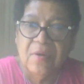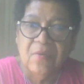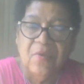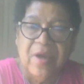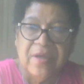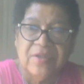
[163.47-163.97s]

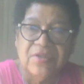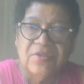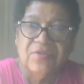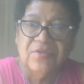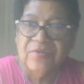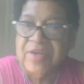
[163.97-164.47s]
1,
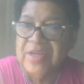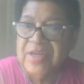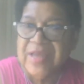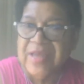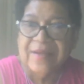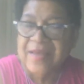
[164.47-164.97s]
2,
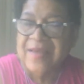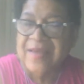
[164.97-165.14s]
3,